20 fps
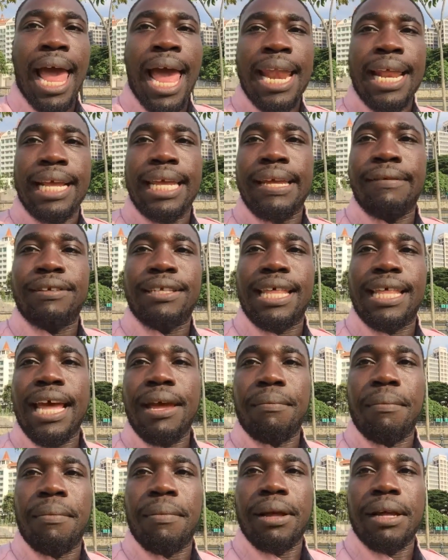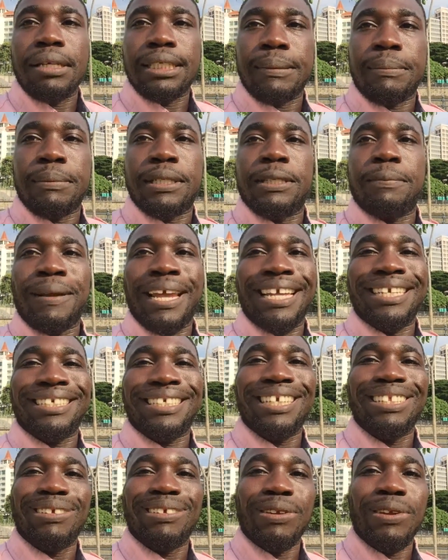And it gives them some
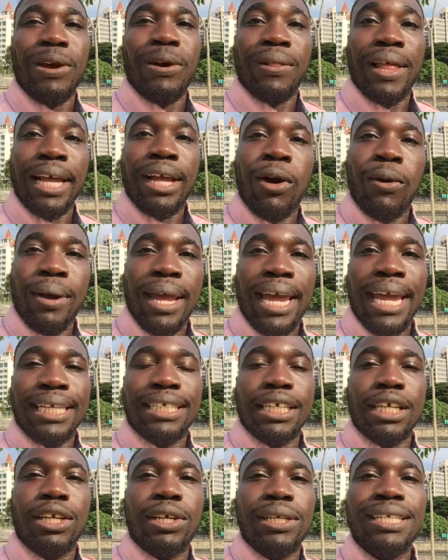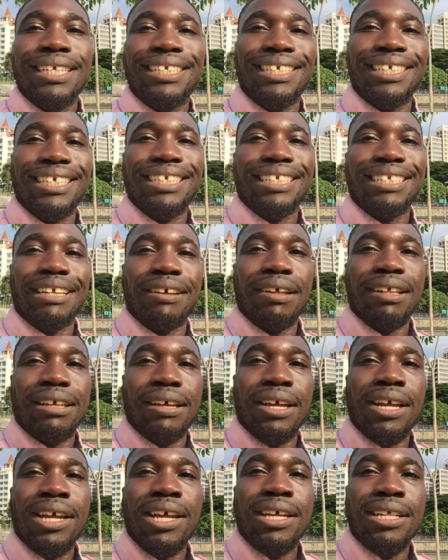space to know like, okay, it's a good decision
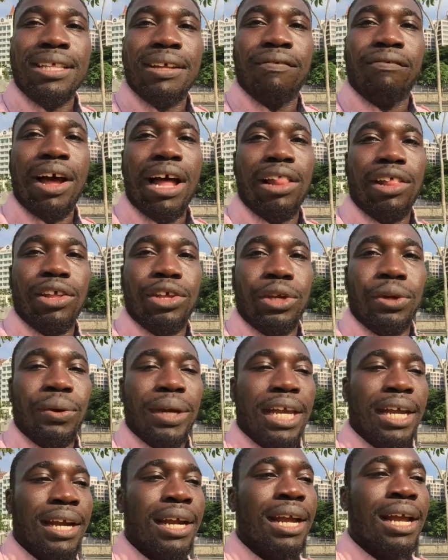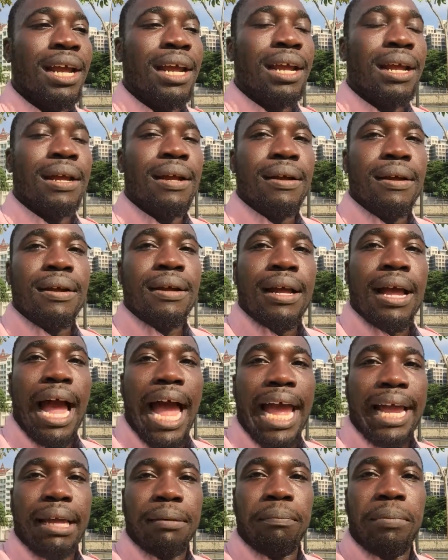to follow you here.
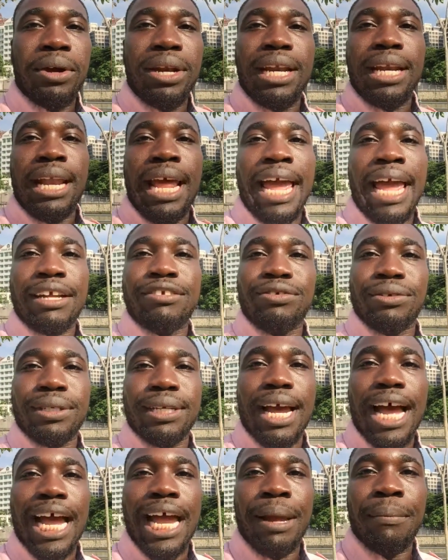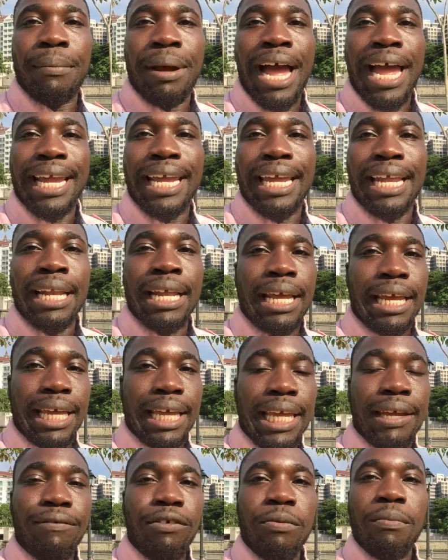I can put in extra time. I can
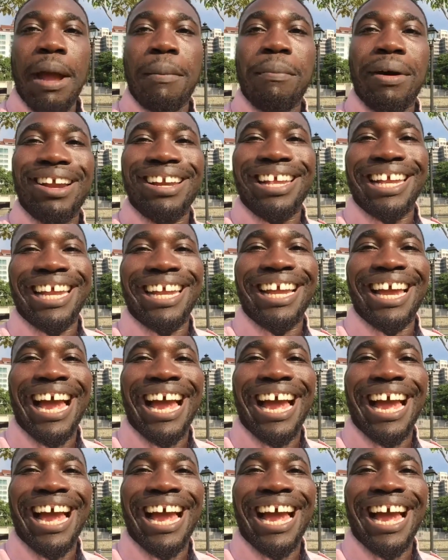give you my money.